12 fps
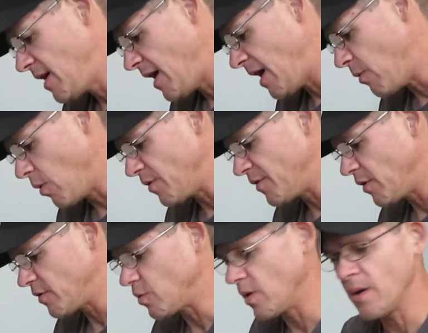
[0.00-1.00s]
And what we'll do
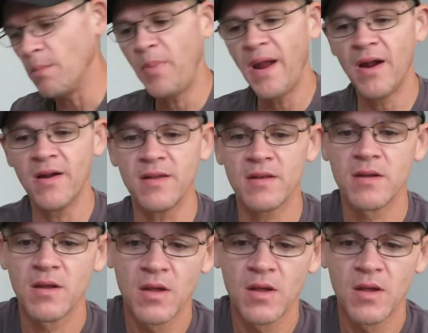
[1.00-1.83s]
is we'll compare it